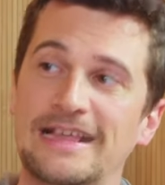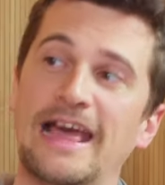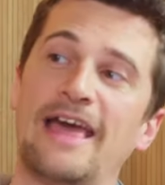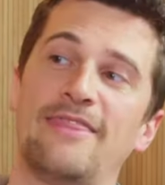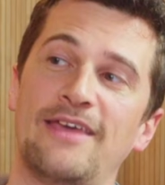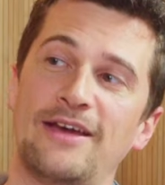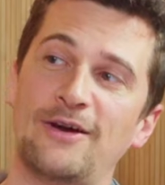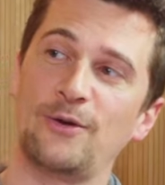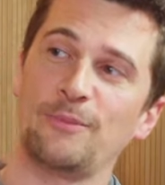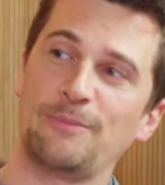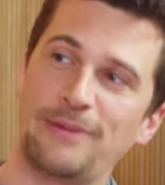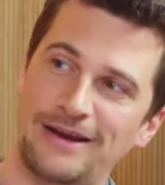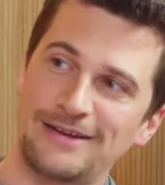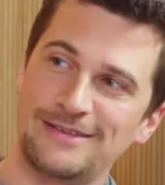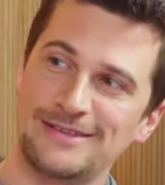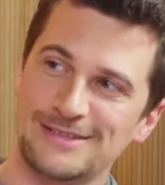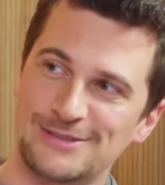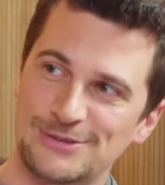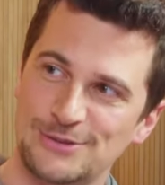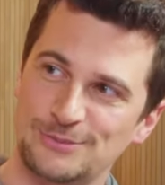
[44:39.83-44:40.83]
And then
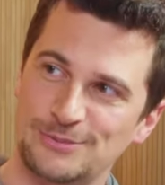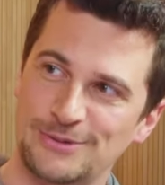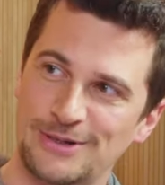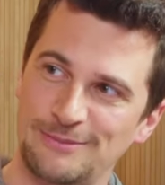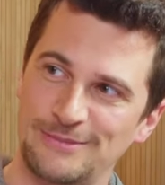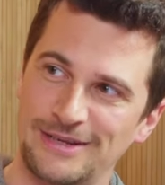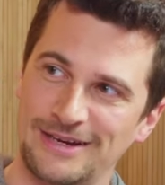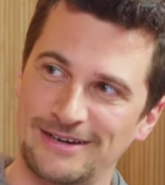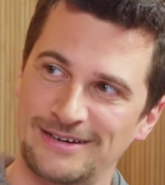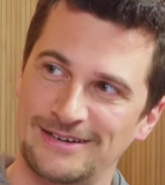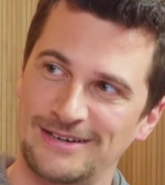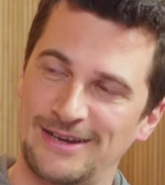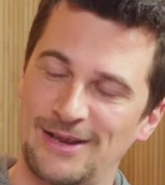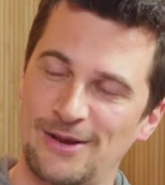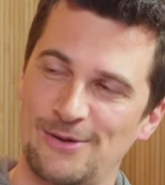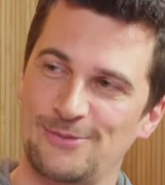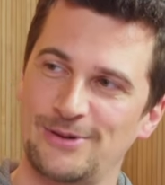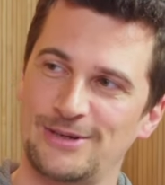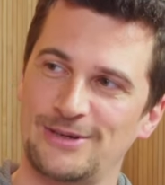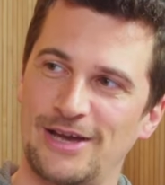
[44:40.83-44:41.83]
compare this to Premiere
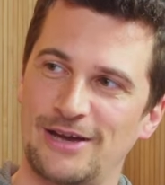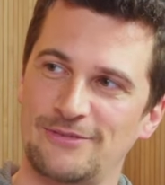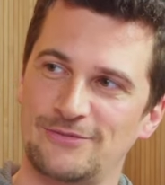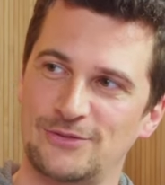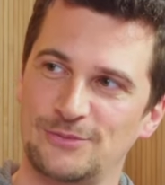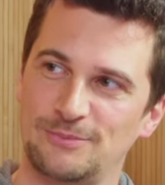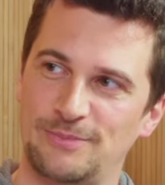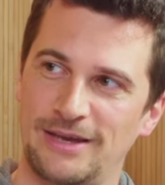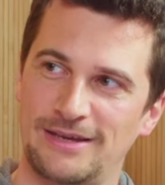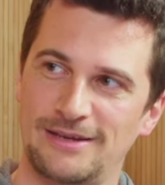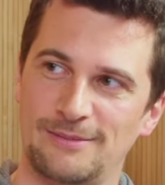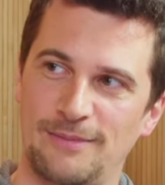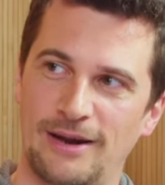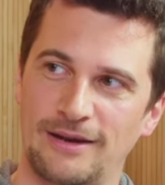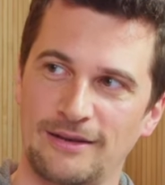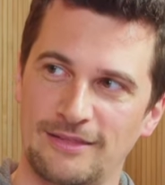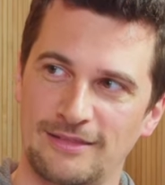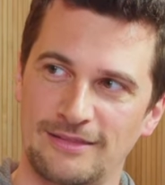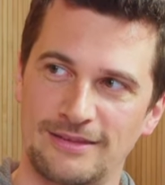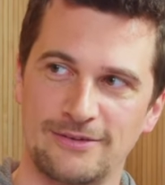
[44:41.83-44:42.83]
where you have to pay a
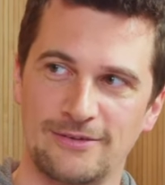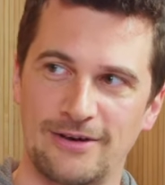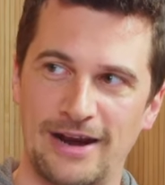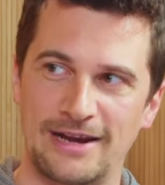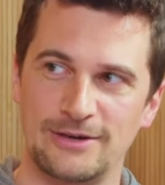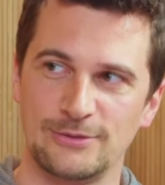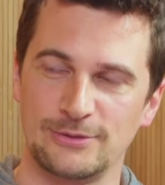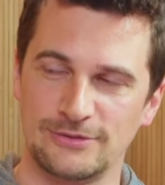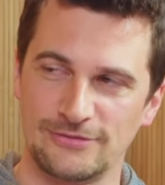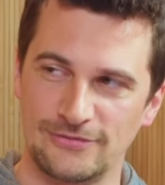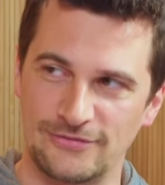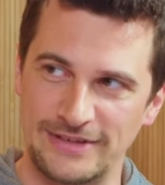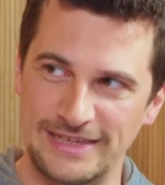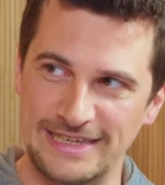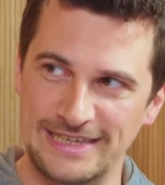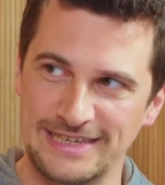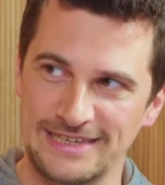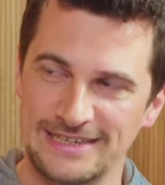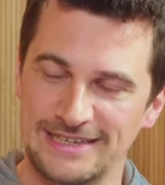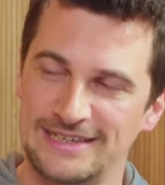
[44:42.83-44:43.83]
monthly or annual
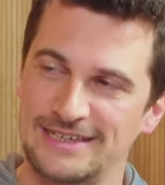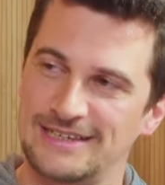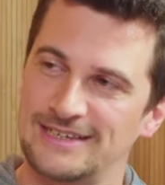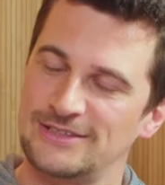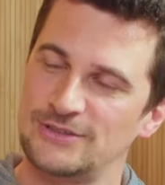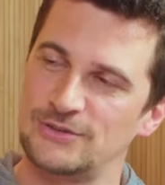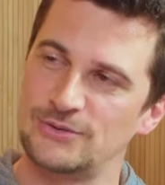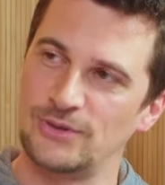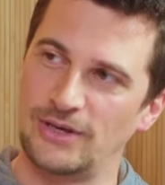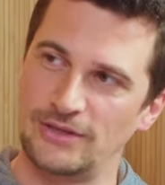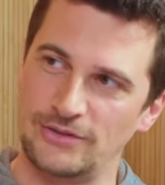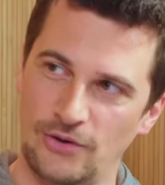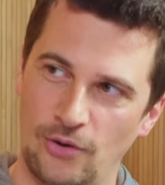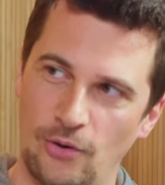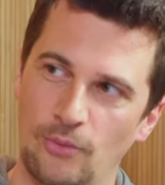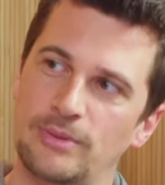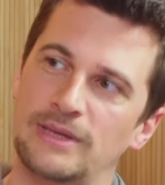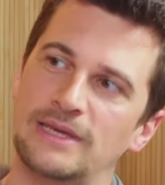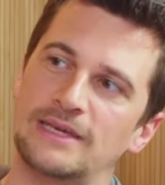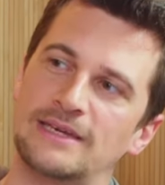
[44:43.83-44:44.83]
fee to
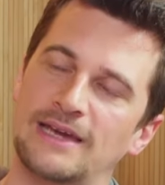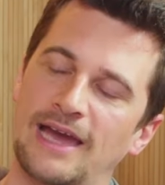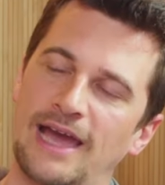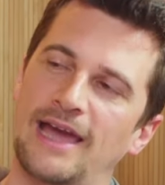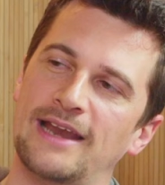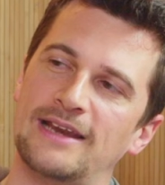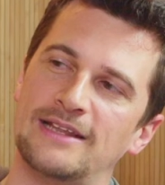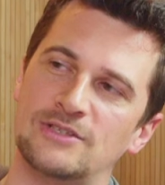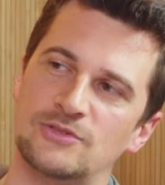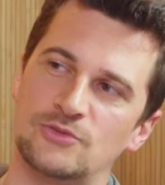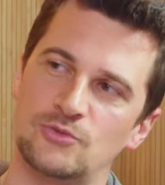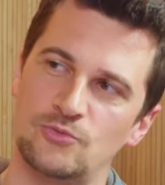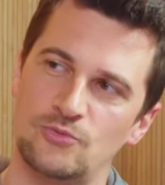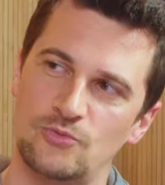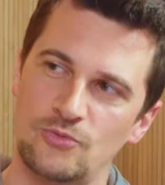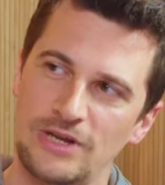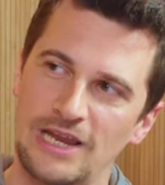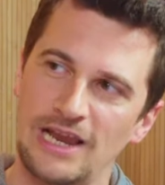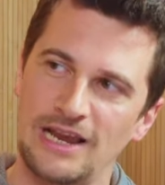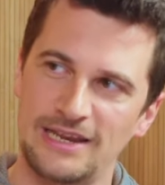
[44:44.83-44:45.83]
Adobe, and it's
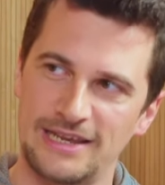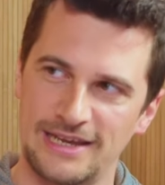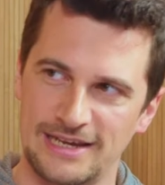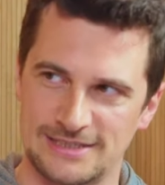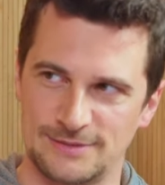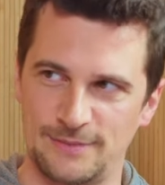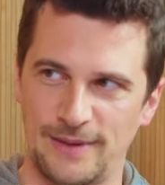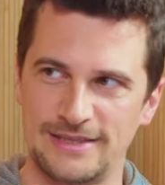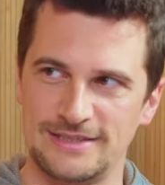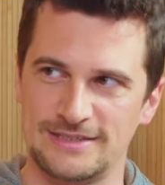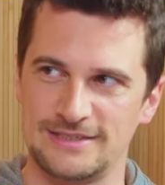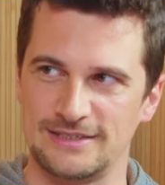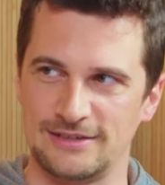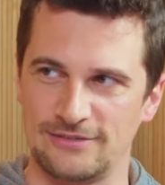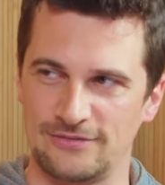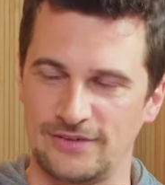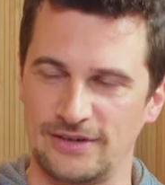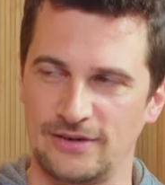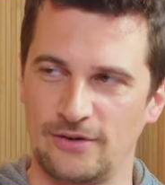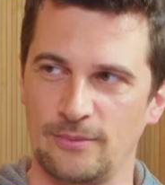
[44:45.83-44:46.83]
really
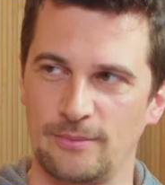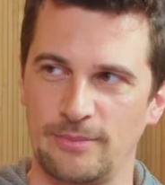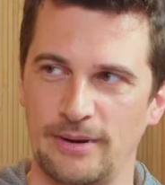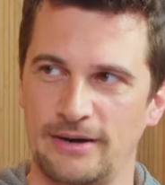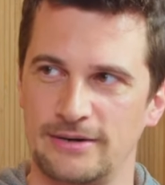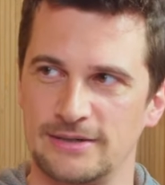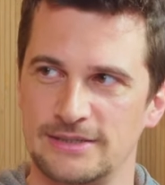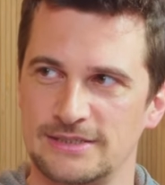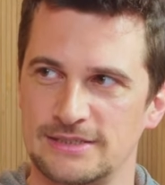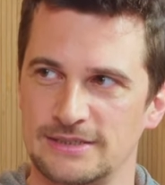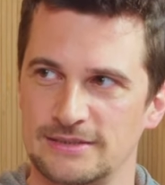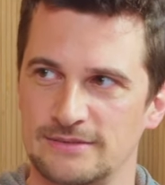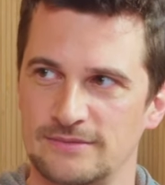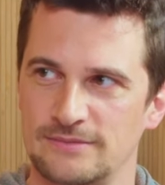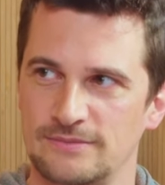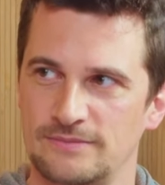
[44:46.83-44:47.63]
expensive in comparison.